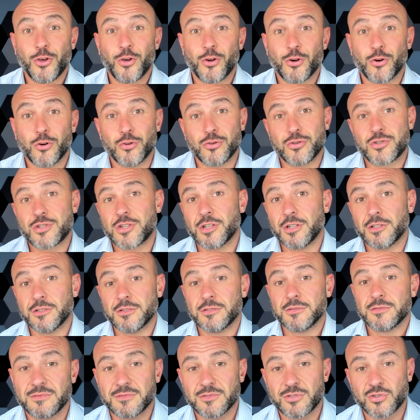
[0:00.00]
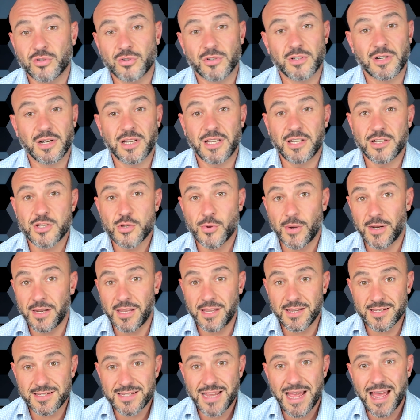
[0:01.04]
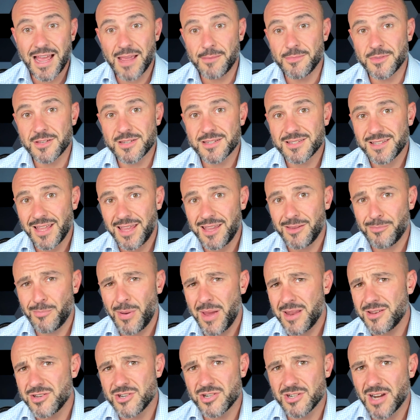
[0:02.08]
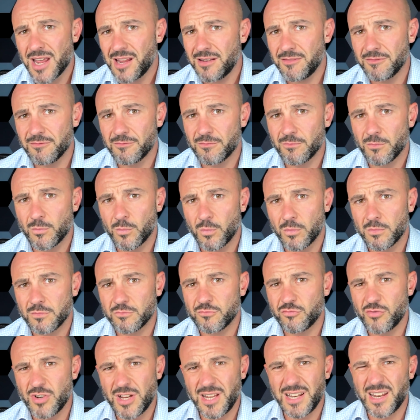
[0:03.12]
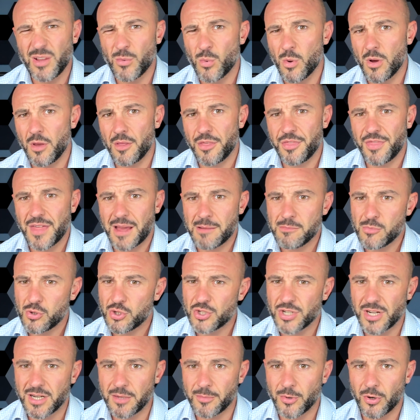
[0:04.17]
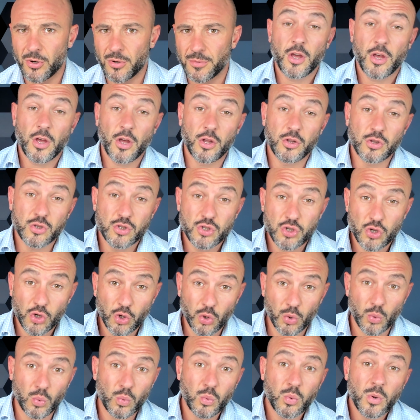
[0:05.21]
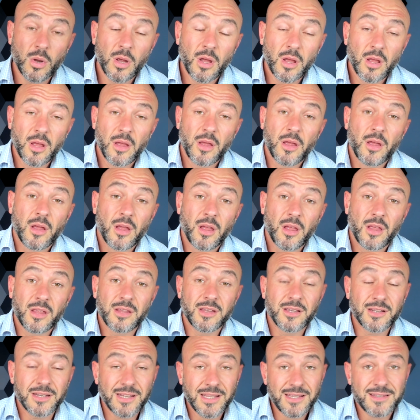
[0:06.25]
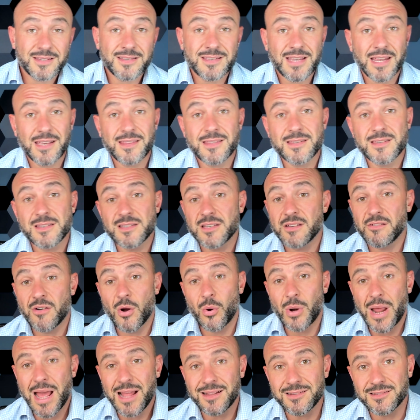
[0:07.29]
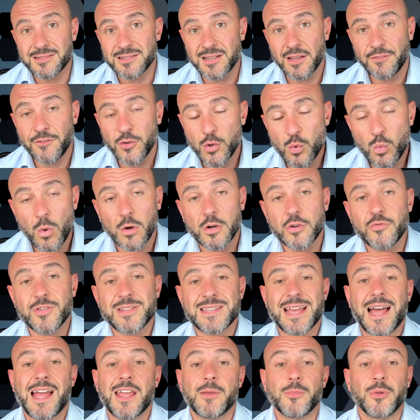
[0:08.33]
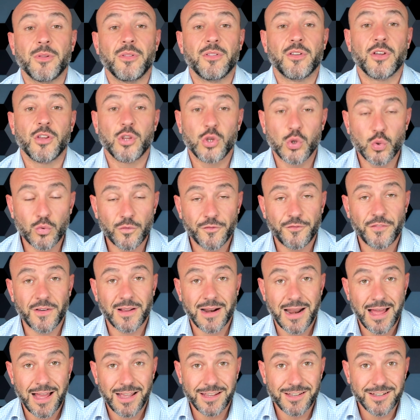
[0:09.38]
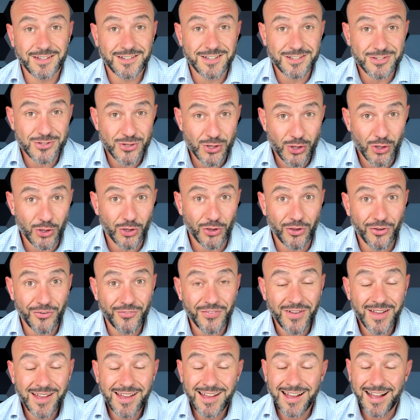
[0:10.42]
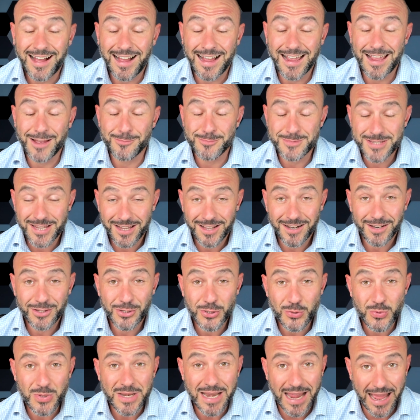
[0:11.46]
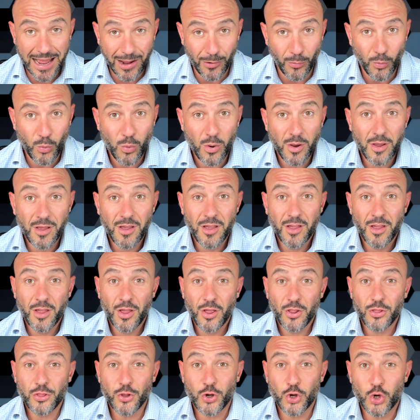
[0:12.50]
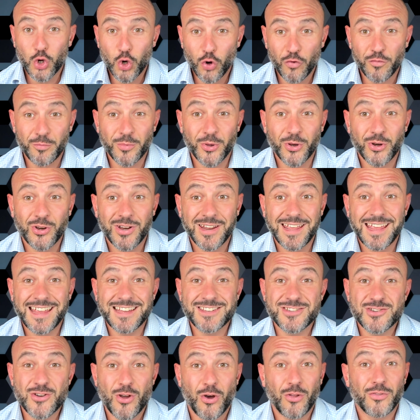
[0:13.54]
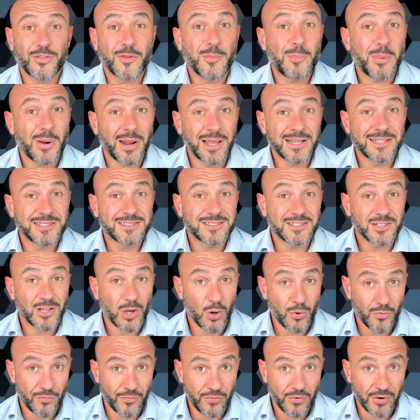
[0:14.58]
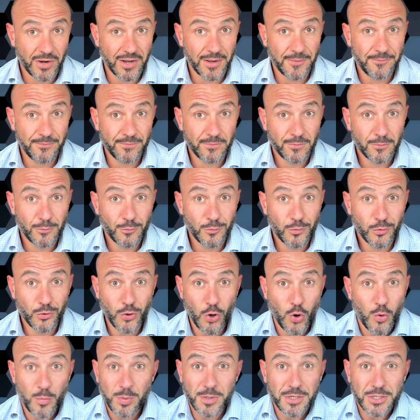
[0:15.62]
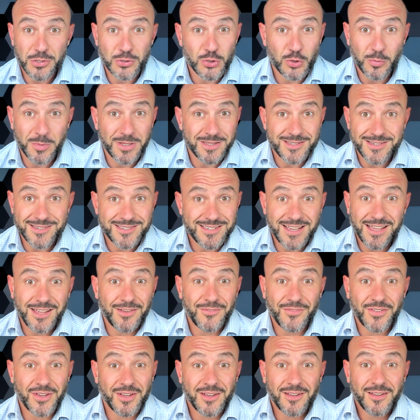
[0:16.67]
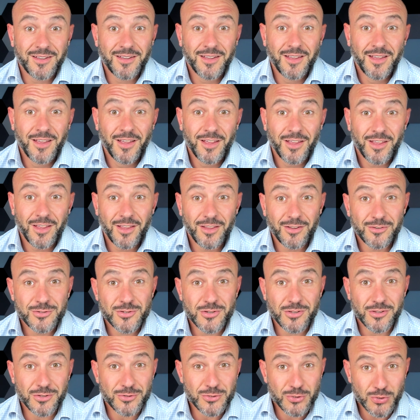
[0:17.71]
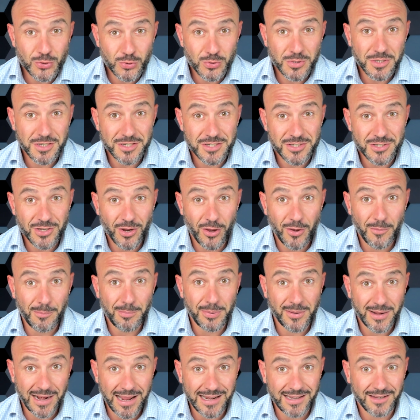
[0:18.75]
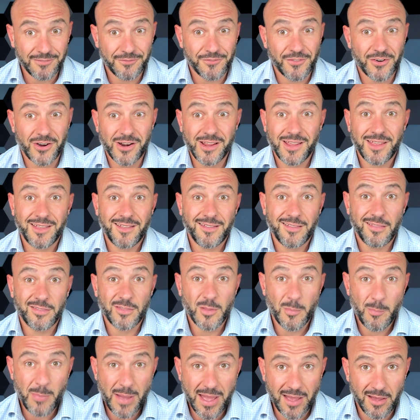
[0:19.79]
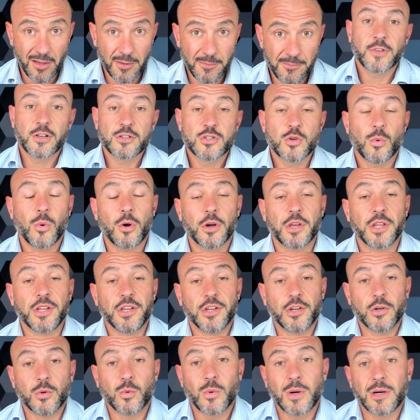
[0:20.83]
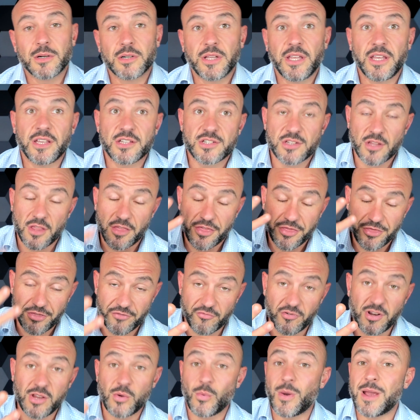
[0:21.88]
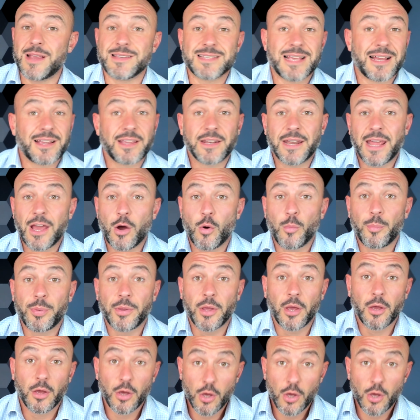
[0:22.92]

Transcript: until suddenly in 20 years' time the state pension ain't really worth that much anymore. And two, you need to take this into your own hands. If you want a retirement that you feel like you deserve, I am telling you now, the government is not the place to go for it. Nobody's coming to save you. So the sooner you start planning for it, the better. So what can you do? Well, here's three ways I can help you.